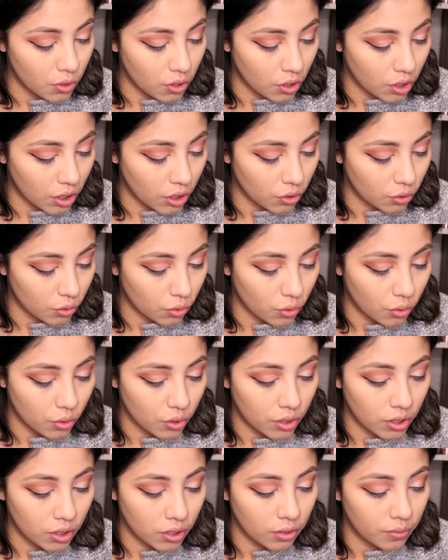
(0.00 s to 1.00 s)
our inner
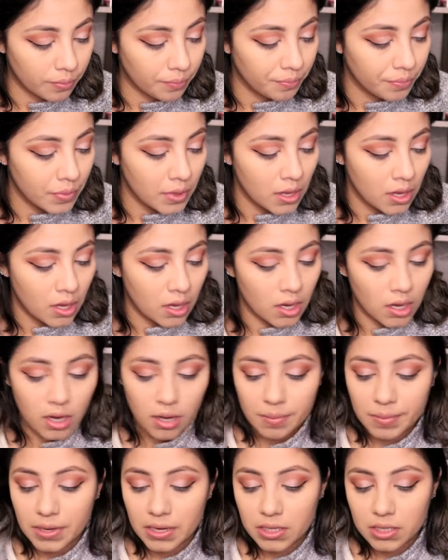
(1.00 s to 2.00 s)
corner.
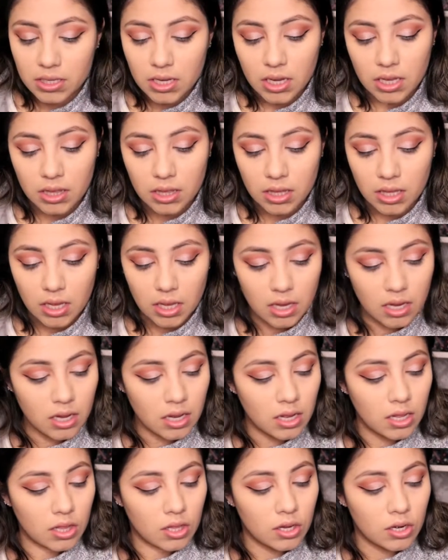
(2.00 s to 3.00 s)
I'm going to take the
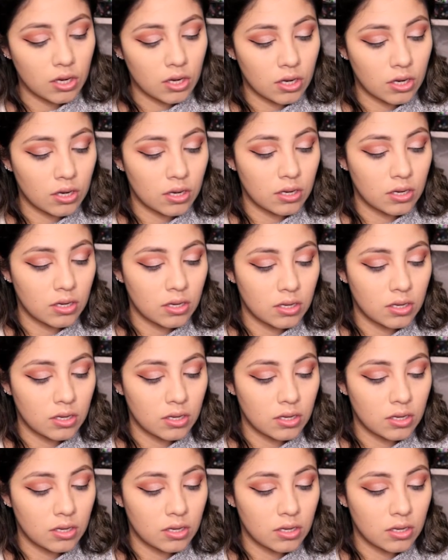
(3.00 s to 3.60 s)
color